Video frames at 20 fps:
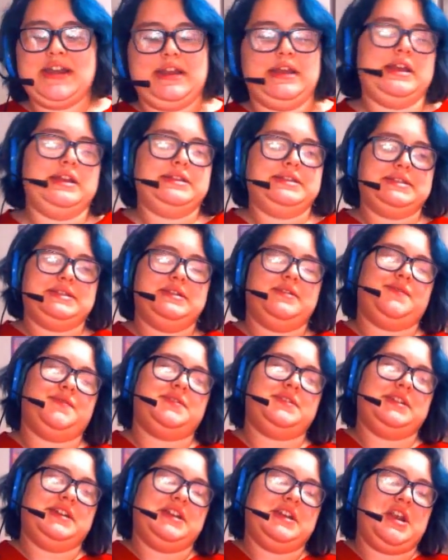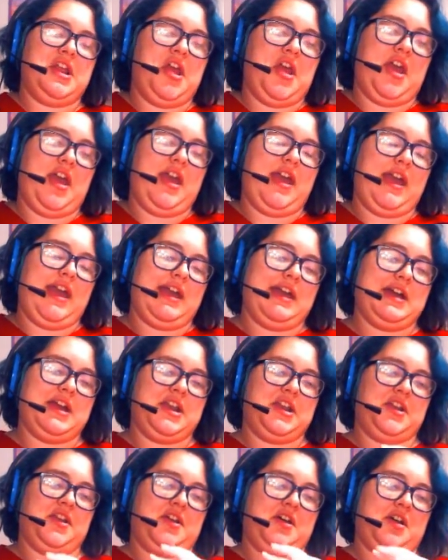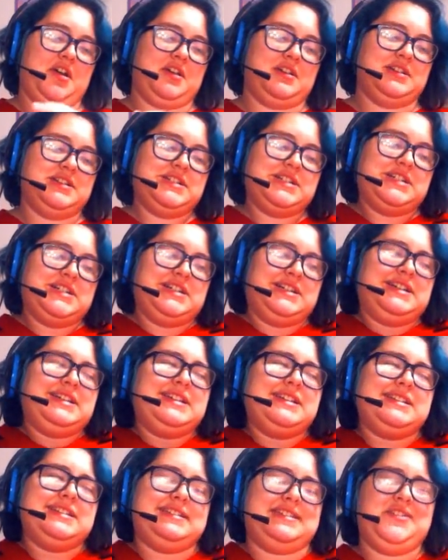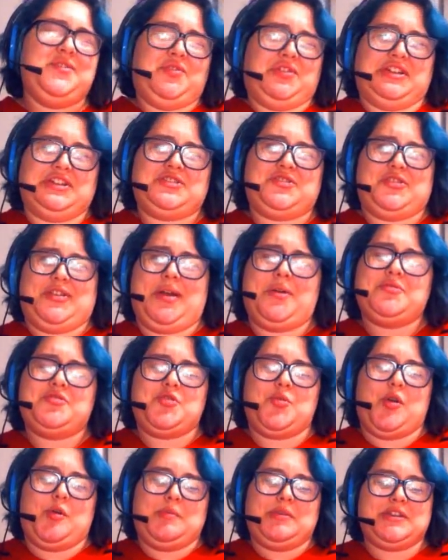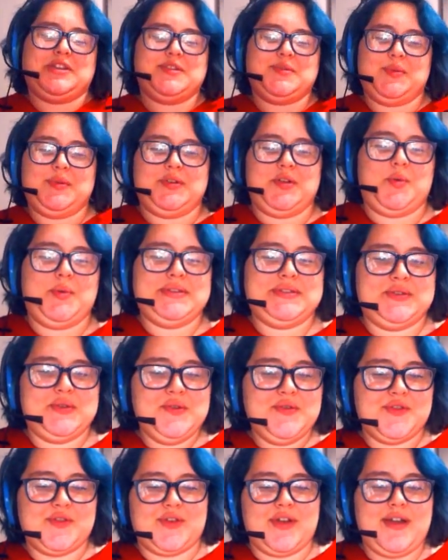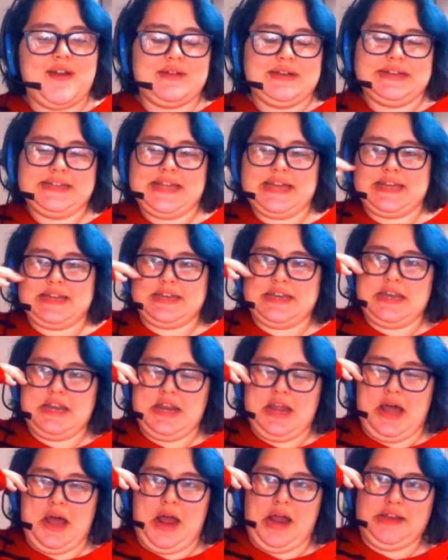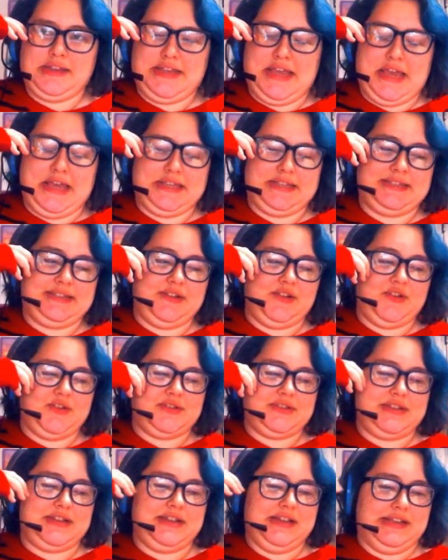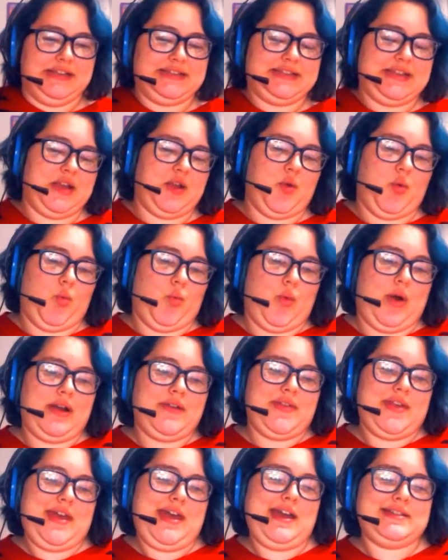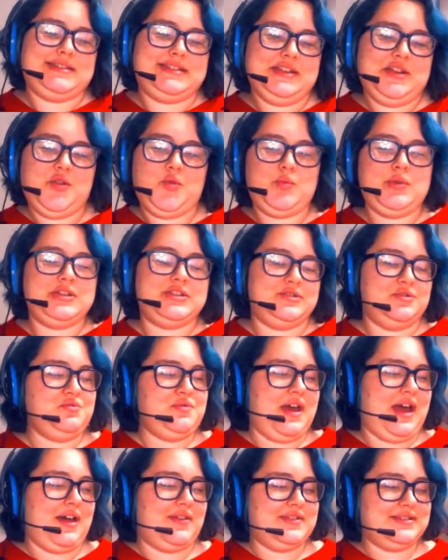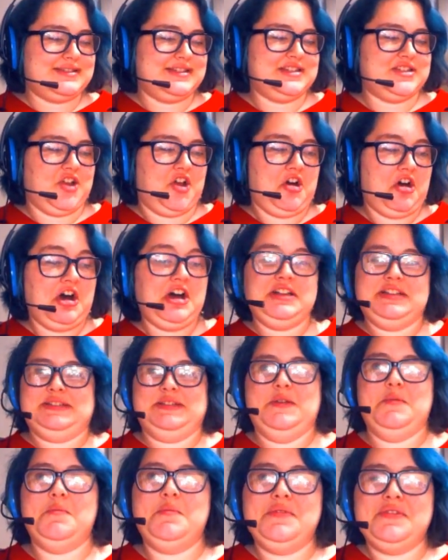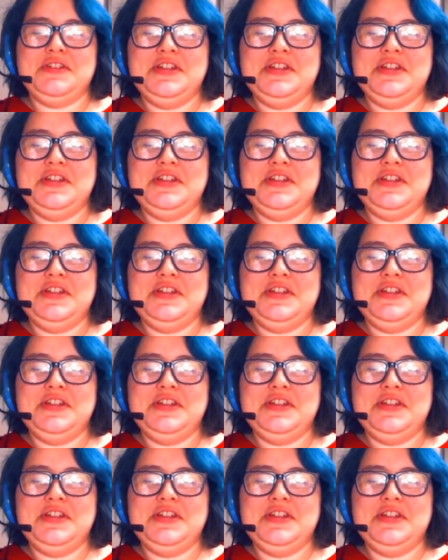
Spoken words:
to get stuff done, and didn't really turn out too well because we would always goof around and like not take it seriously, and it's like, why the heck didn't we do that? This is awesome.